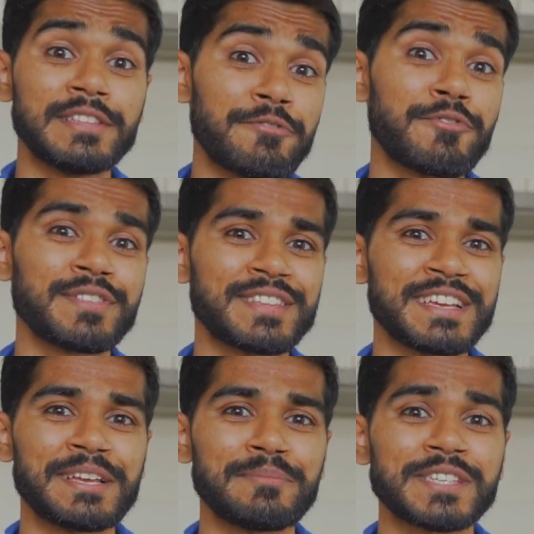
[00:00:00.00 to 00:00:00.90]
different
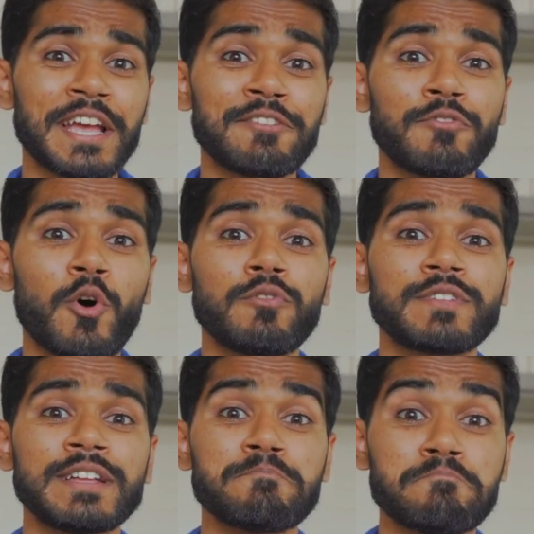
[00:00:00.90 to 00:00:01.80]
teams involved
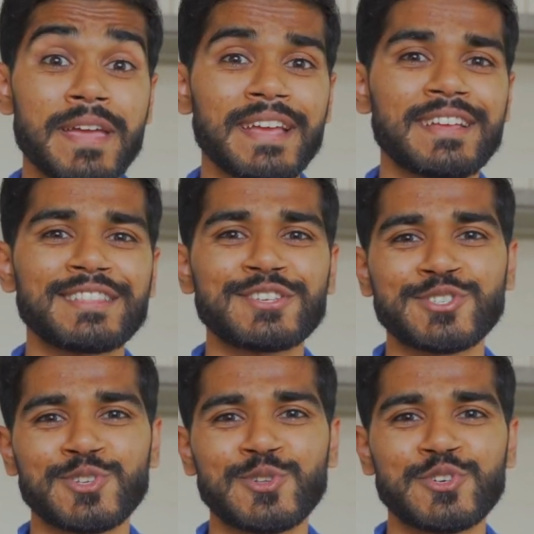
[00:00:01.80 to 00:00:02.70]
in making the
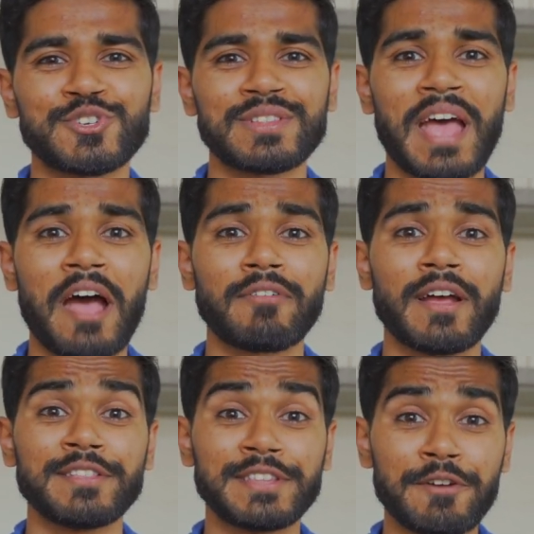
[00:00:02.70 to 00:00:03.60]
solution
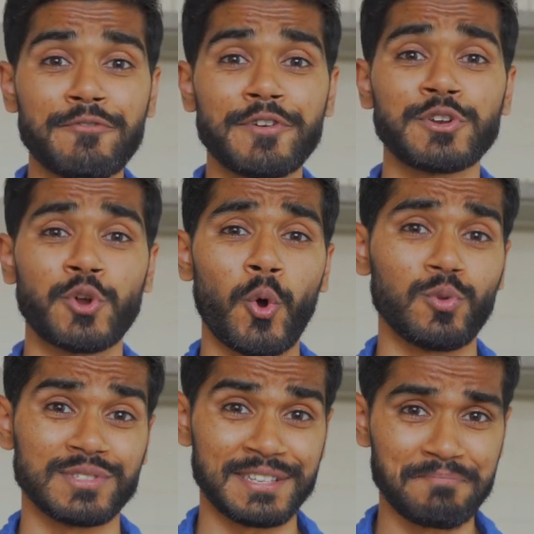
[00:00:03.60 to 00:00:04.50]
have different
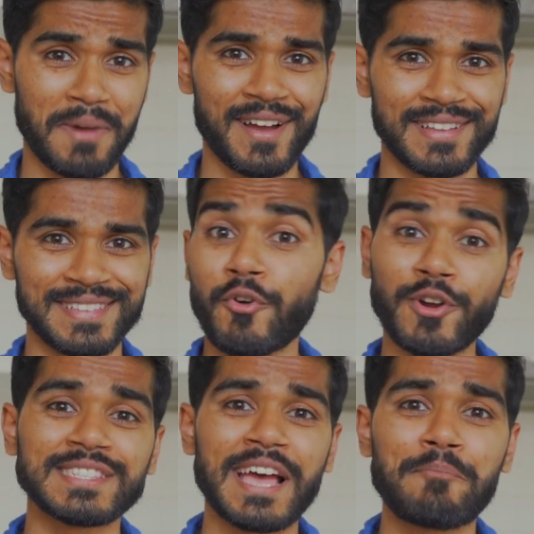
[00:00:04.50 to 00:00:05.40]
goals in mind. For
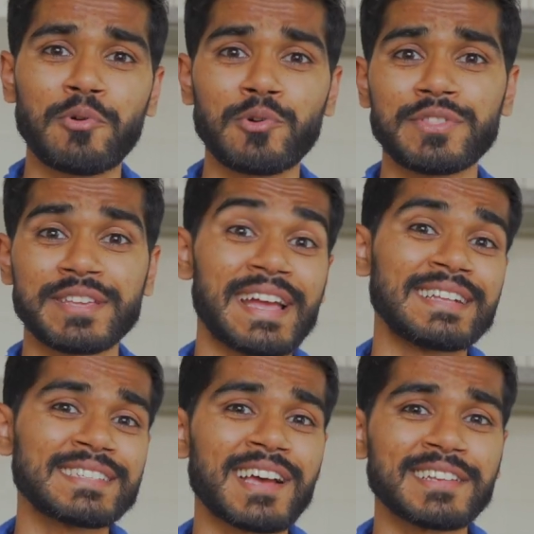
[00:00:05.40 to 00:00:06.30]
example, the
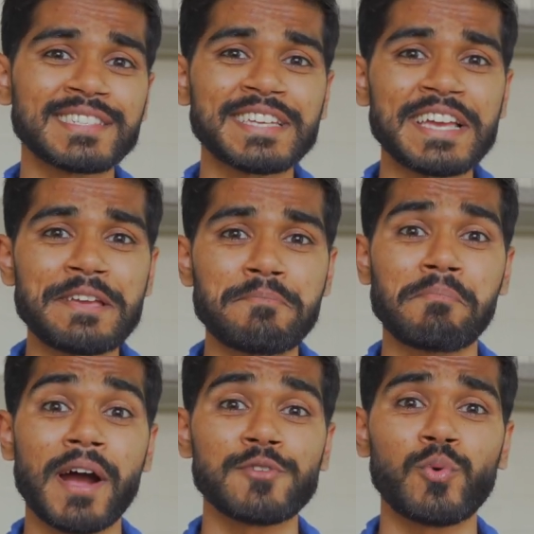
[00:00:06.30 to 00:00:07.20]
data science team
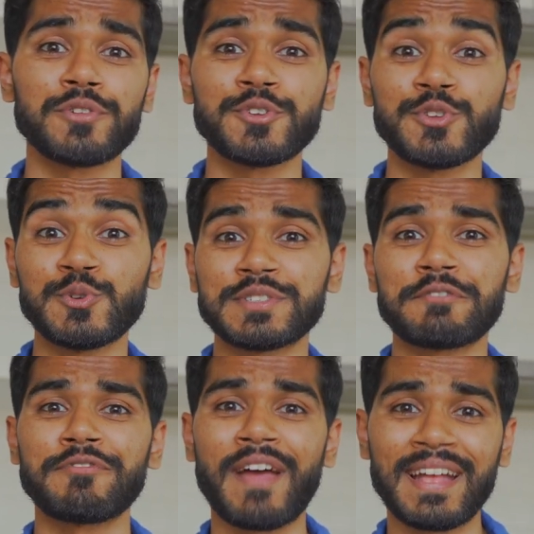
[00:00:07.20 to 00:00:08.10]
might want to use a
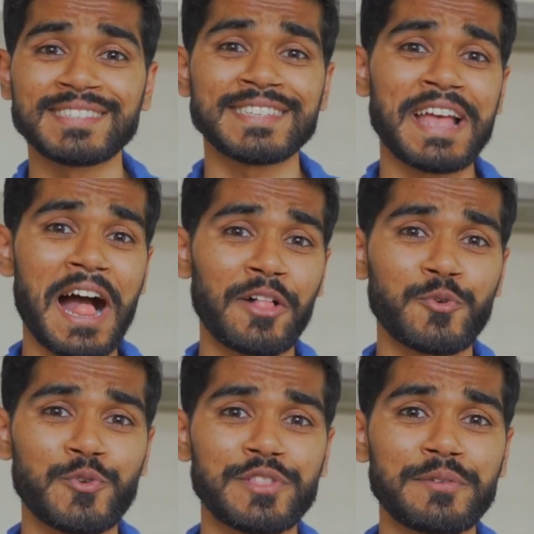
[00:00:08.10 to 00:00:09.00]
fancy
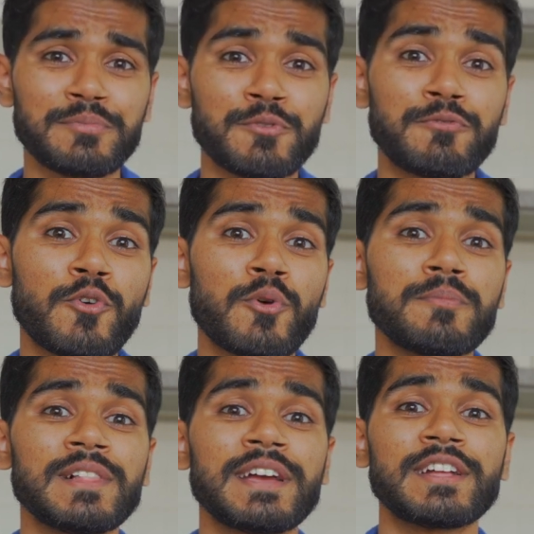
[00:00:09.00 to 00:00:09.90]
algorithm to
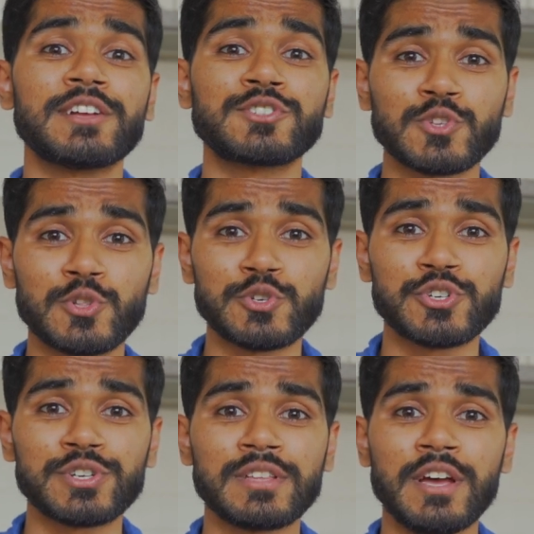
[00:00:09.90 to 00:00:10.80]
formulate a
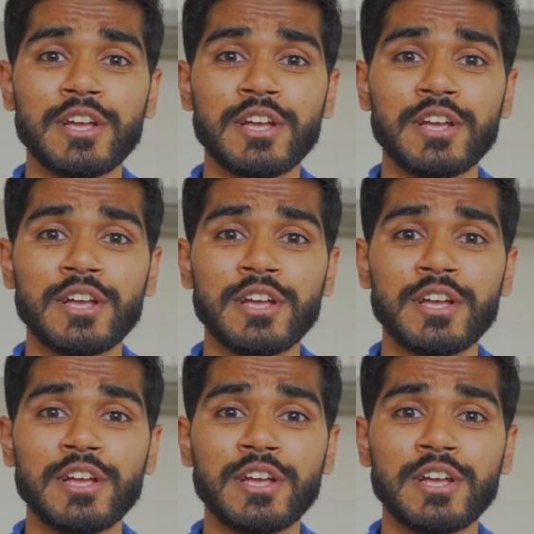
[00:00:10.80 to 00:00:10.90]
solution